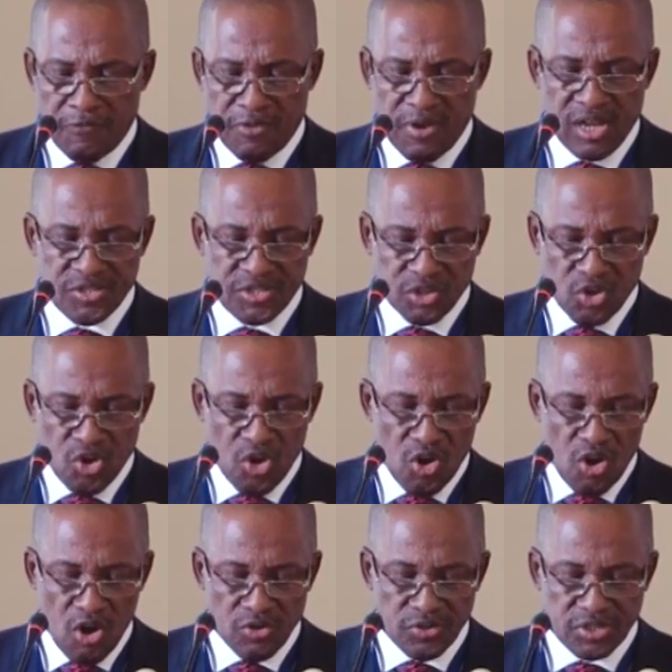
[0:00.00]
For us, the
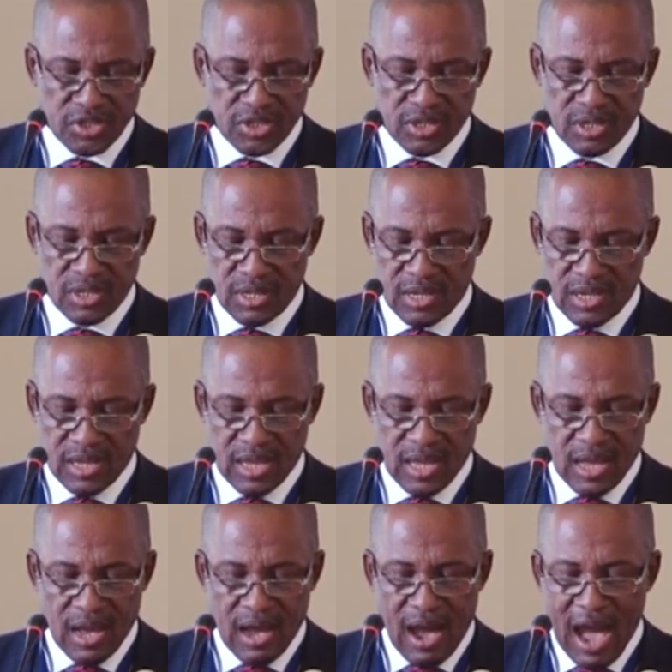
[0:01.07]
co-host,
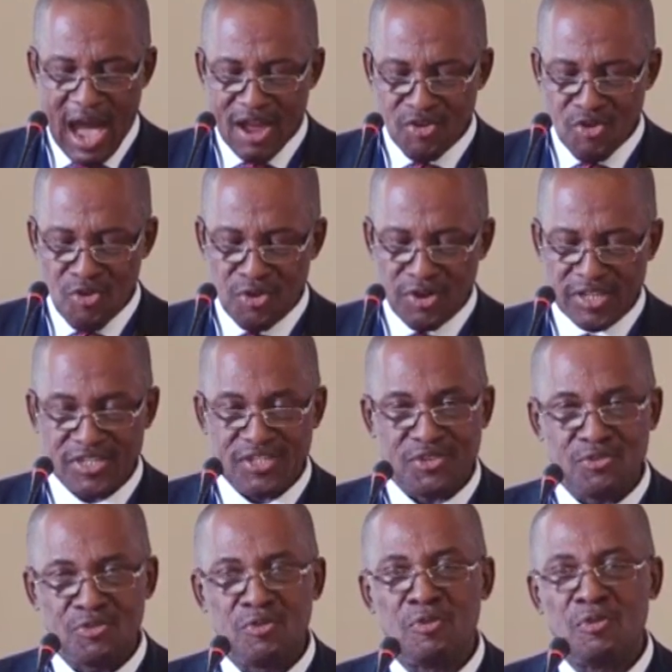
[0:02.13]
our role is
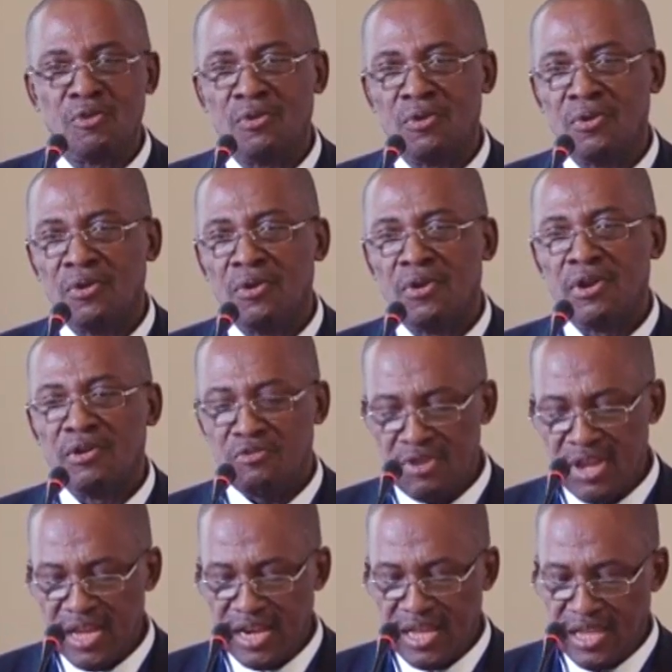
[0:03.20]
to
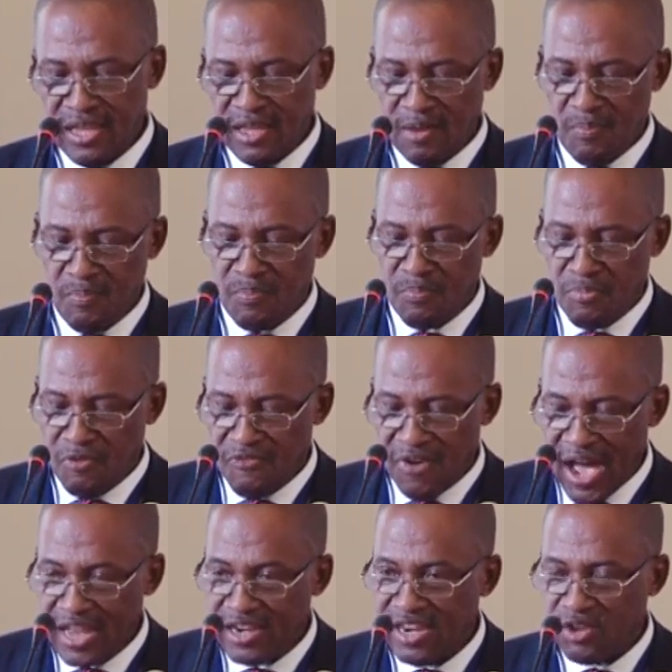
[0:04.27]
really
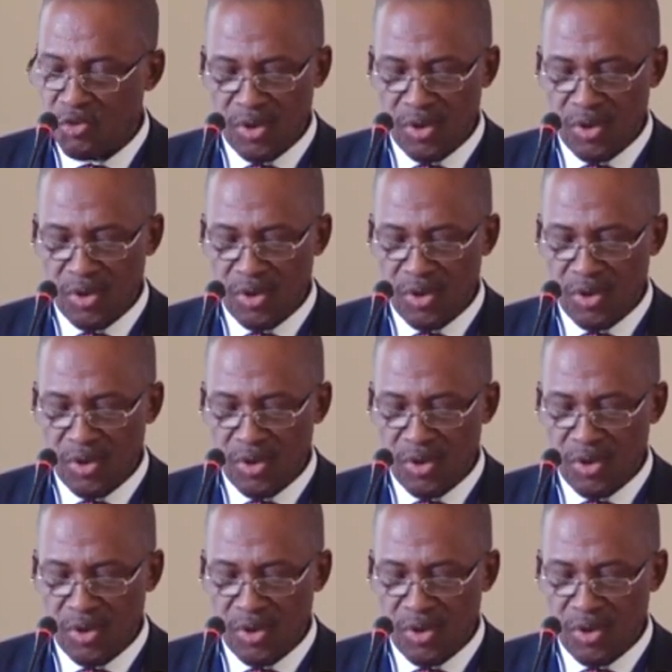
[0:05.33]
provide